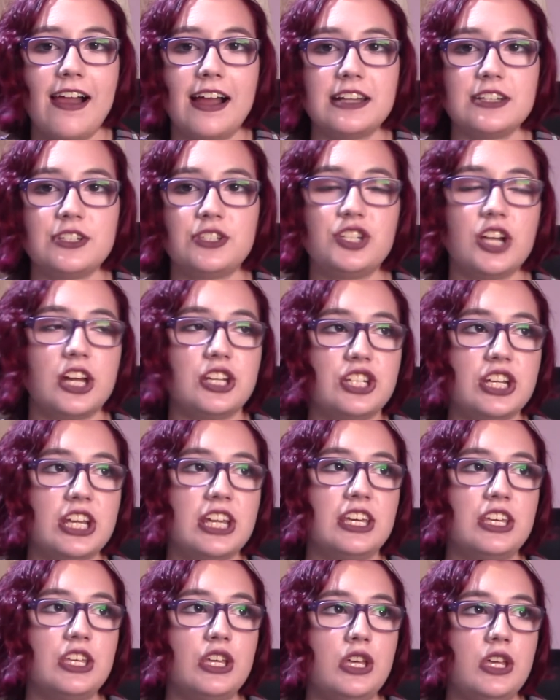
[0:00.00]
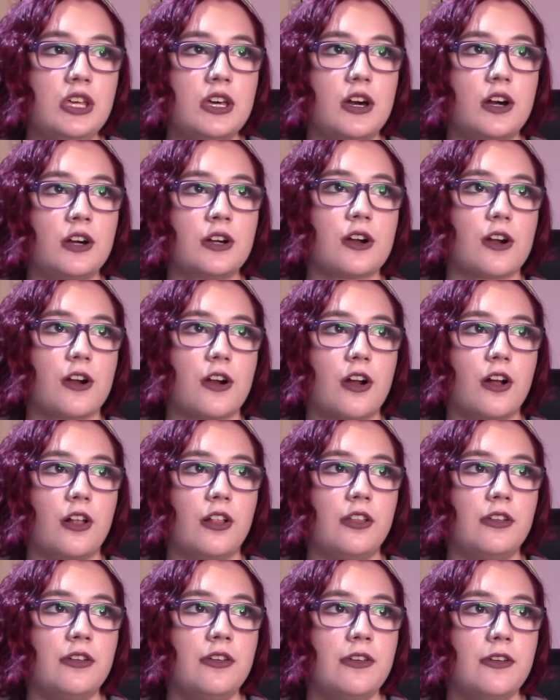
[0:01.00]
judging a
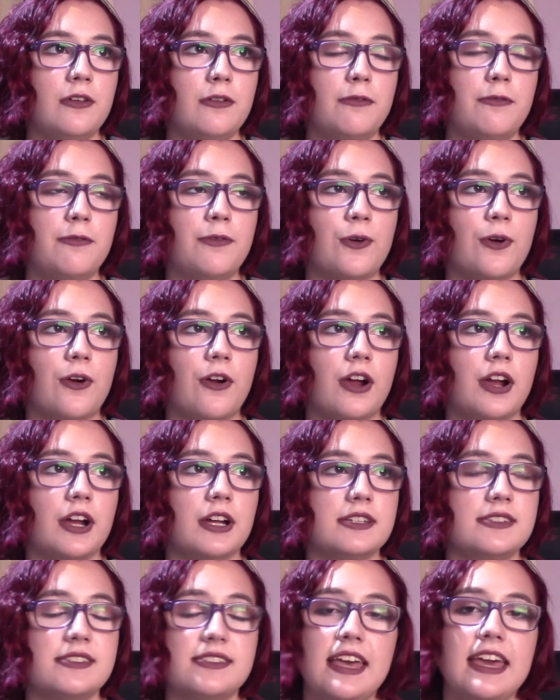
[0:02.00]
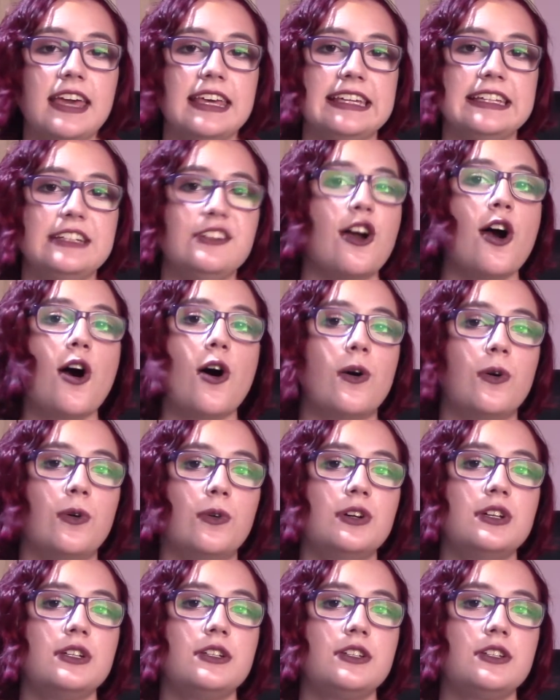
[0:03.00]
girl for saying
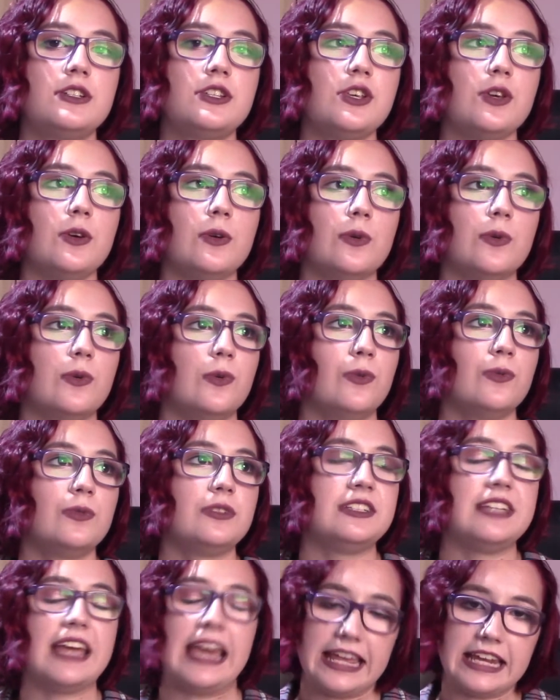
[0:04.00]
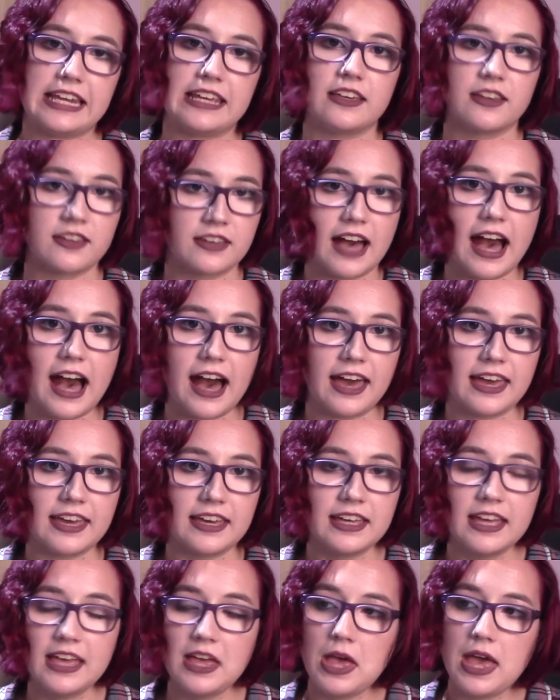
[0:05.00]
no to dating a guy.
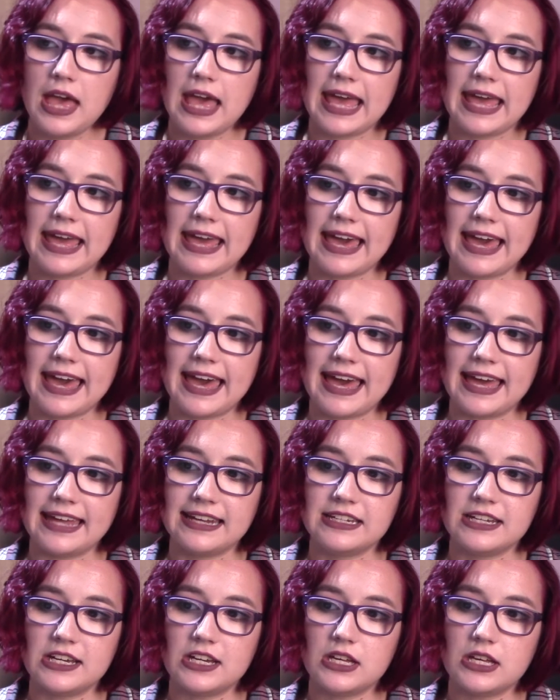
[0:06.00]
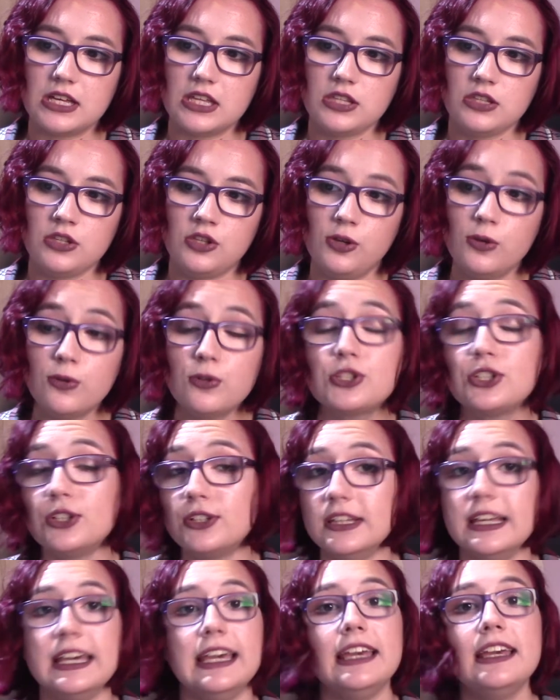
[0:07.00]
And
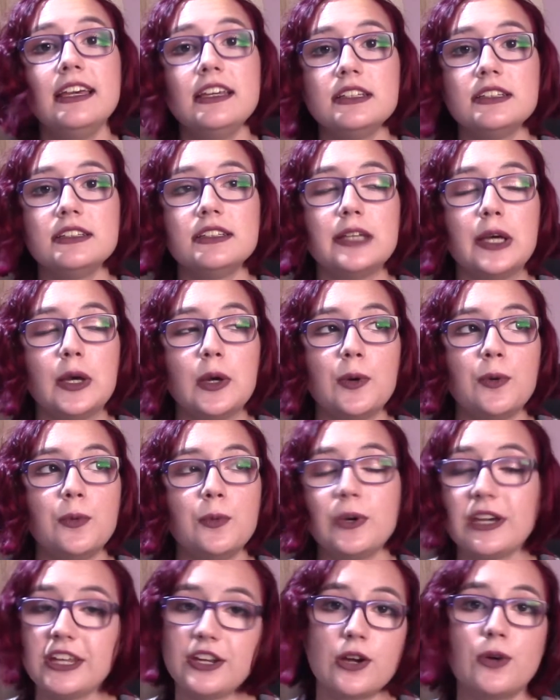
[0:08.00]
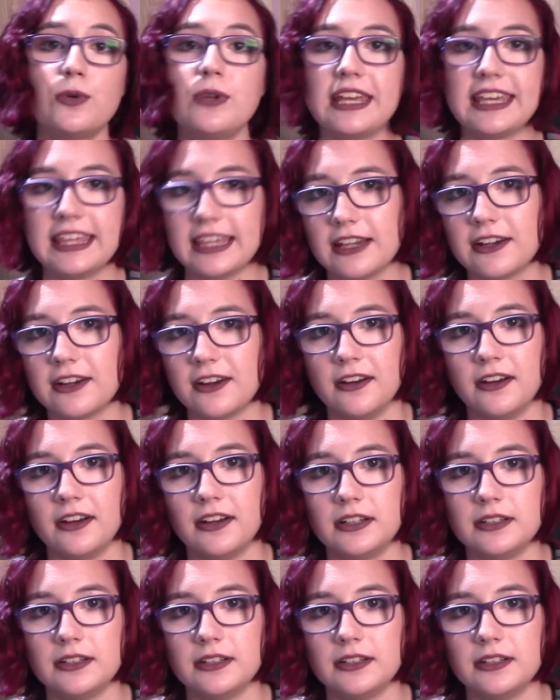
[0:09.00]
usually we don't hear